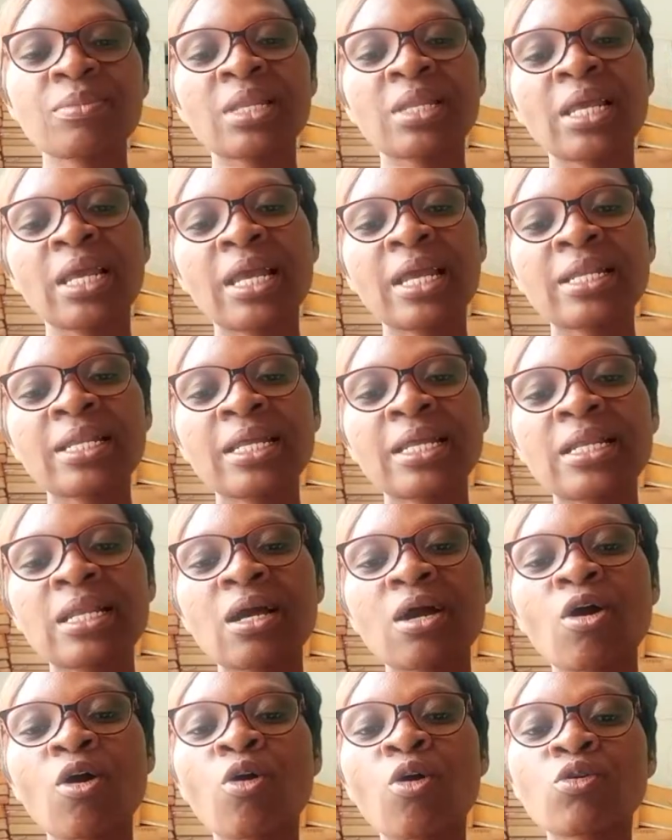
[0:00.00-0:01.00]
And then
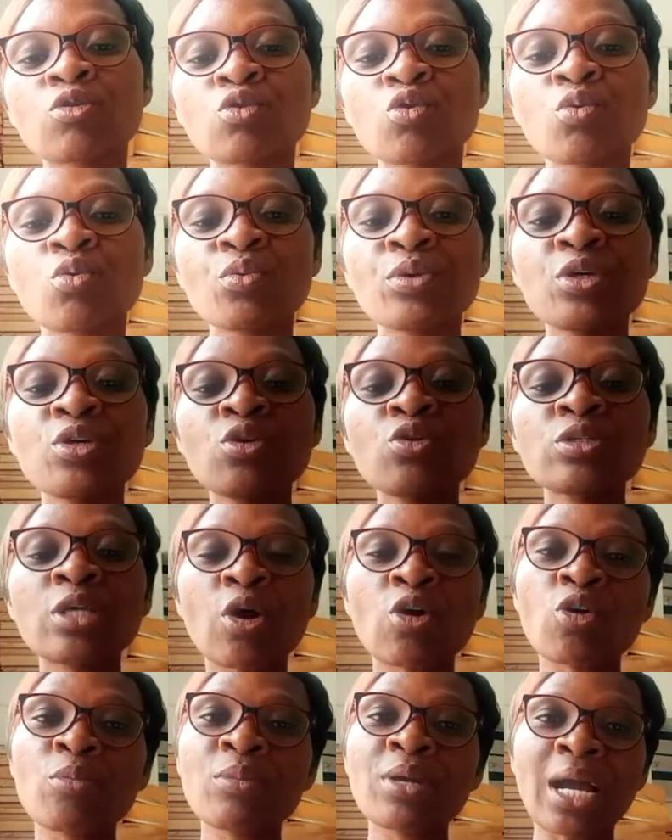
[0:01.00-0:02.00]
also we use
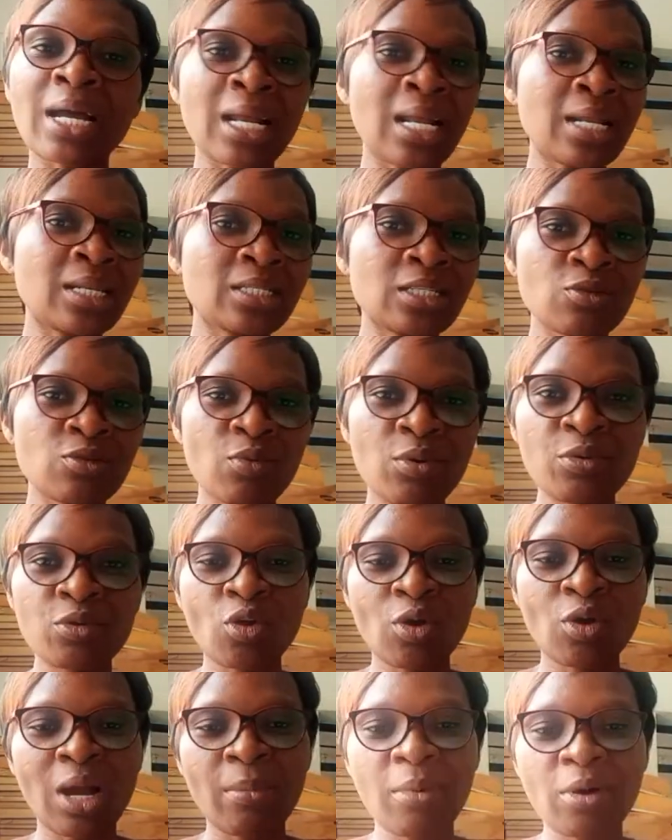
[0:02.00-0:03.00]
economic analysis. When we
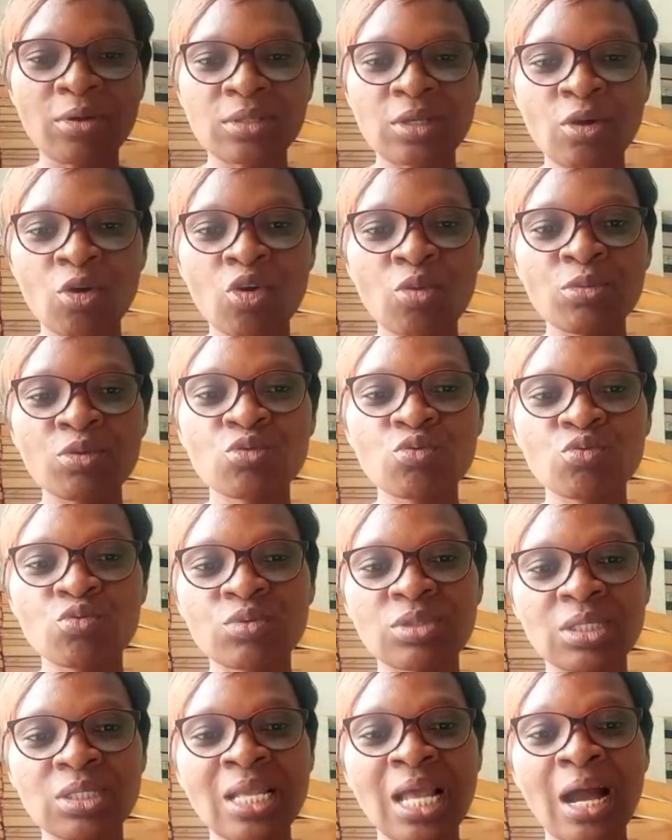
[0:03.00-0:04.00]
talk about economic
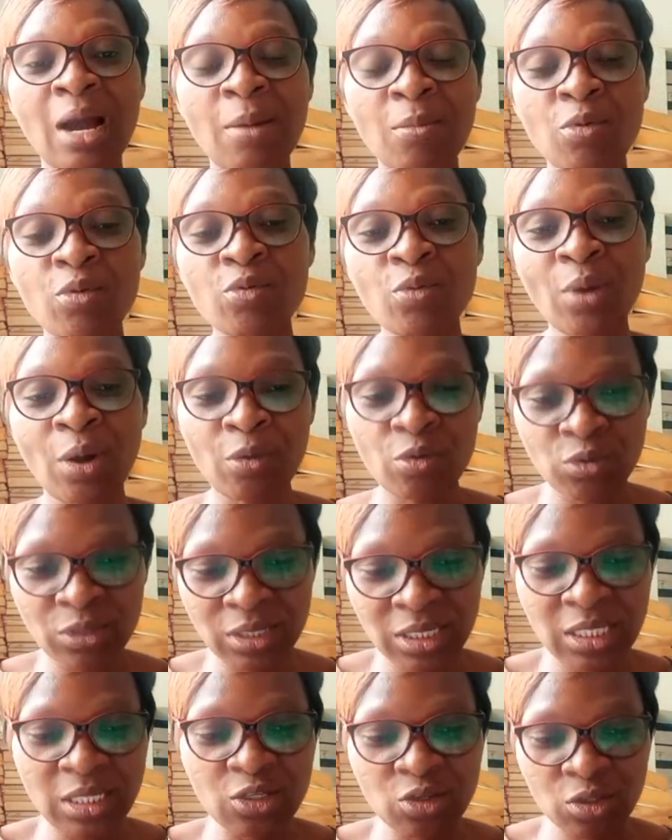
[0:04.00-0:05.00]
tools, we are going to
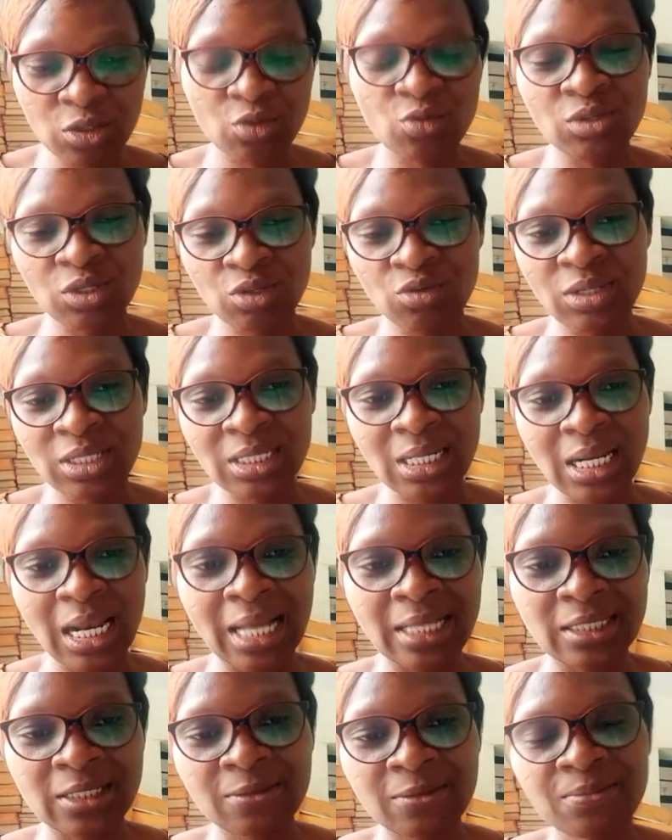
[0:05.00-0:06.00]
see this in today's
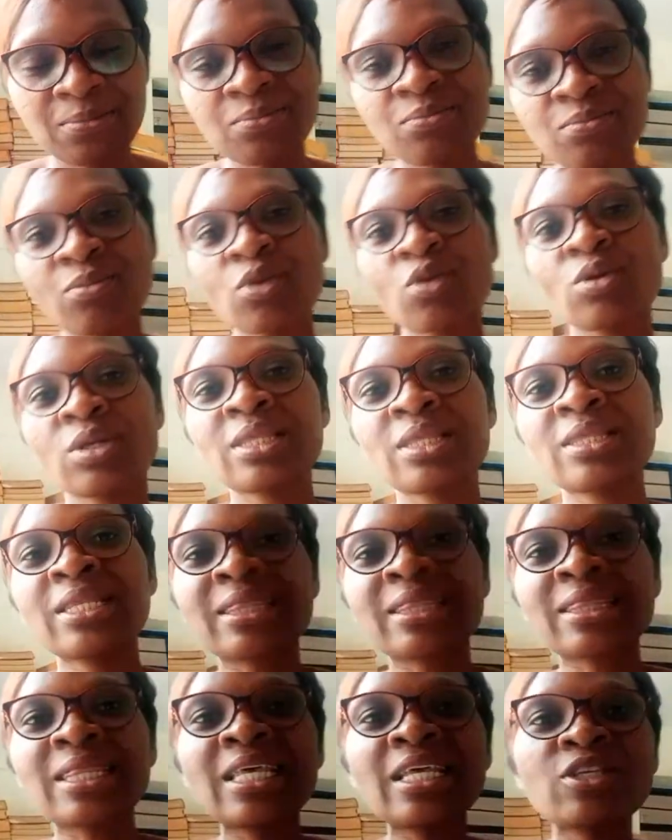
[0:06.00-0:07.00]
class. The
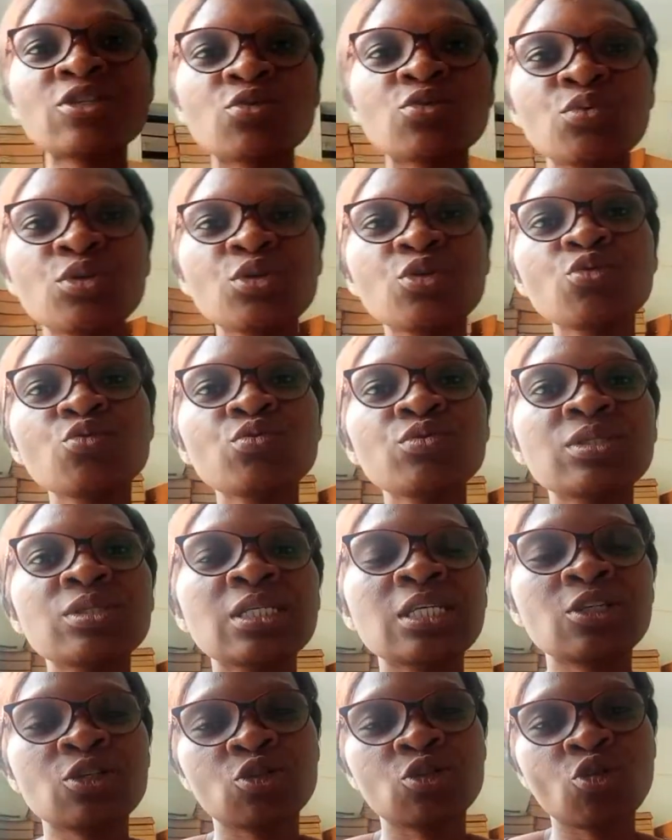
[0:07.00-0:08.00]
things we
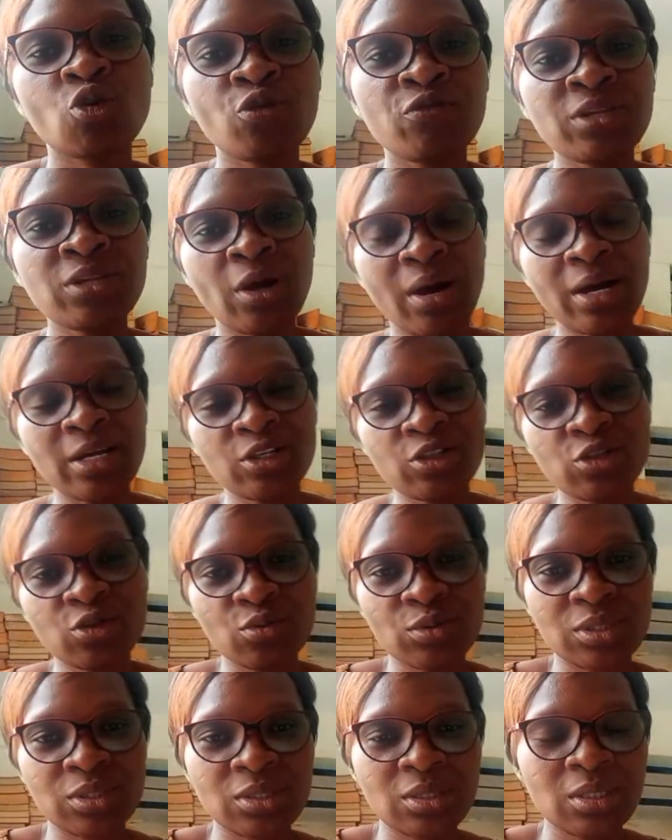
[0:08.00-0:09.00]
use in solving our
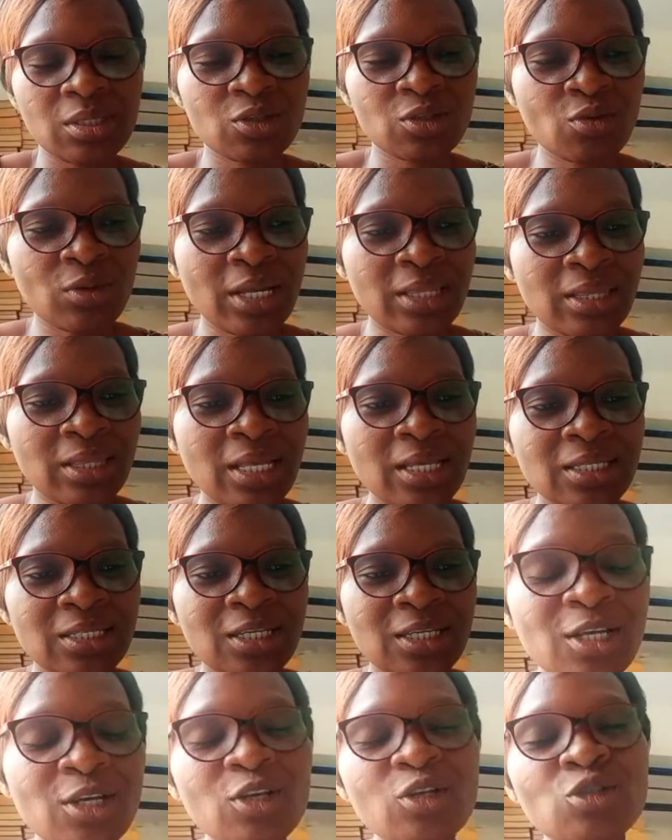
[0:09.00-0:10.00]
issues. So the
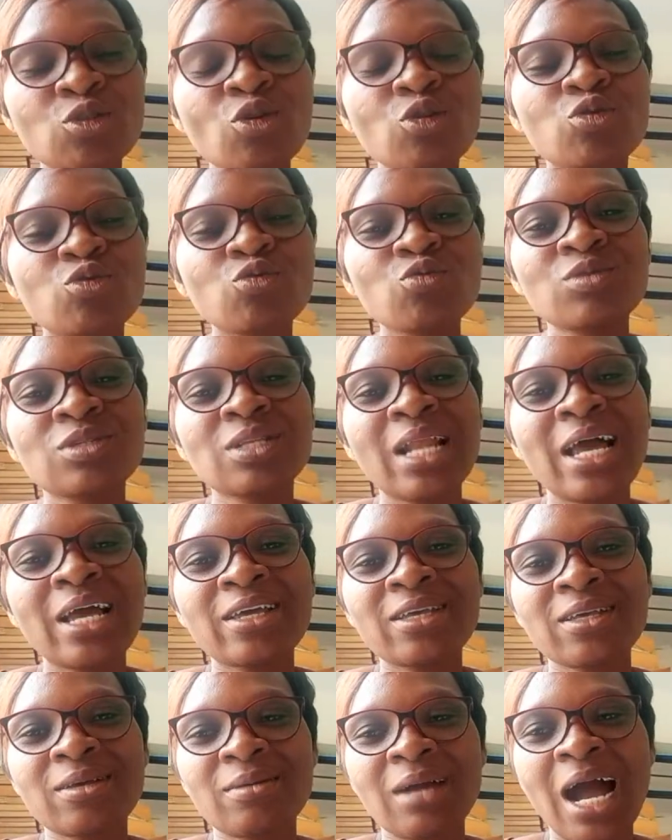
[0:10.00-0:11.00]
things, not tools
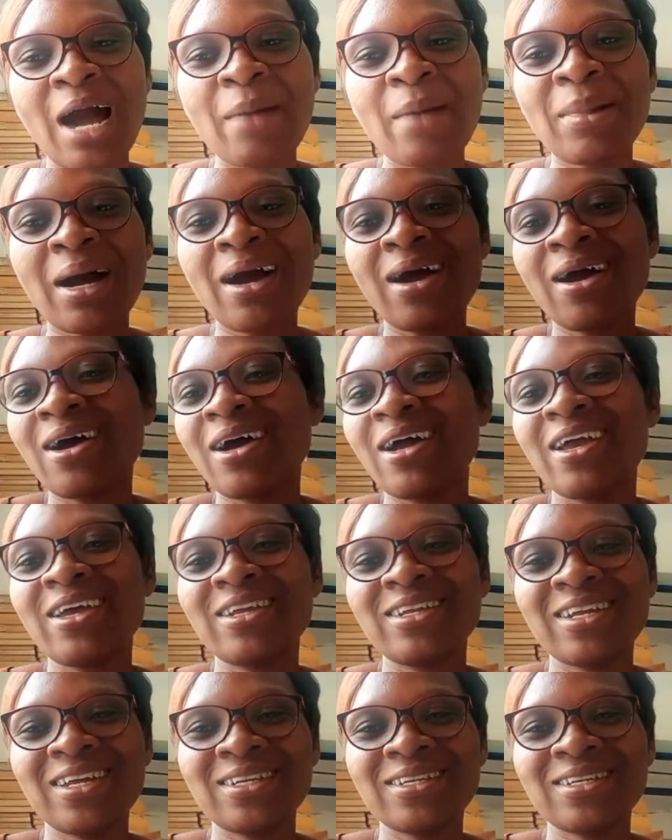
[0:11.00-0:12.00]
like hammer
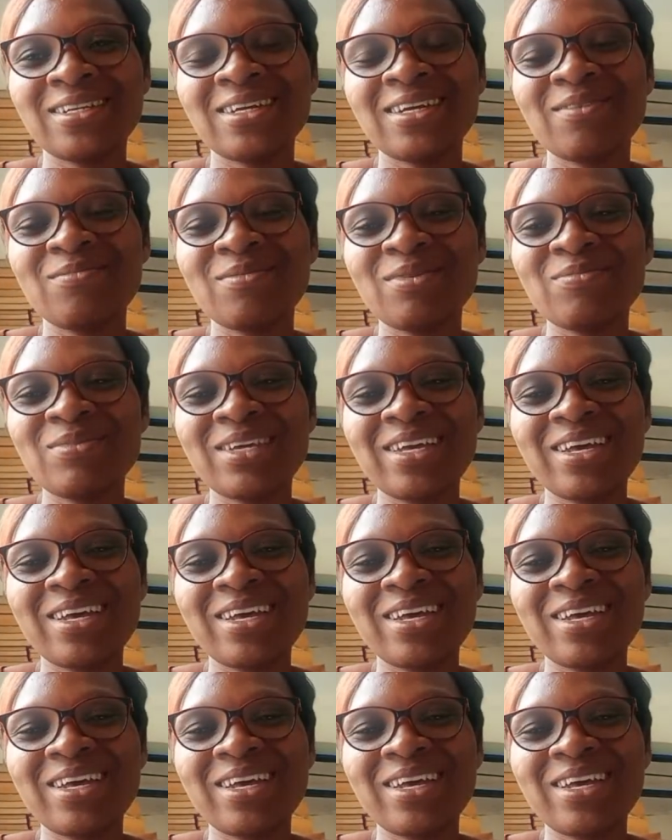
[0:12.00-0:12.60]
and then maybe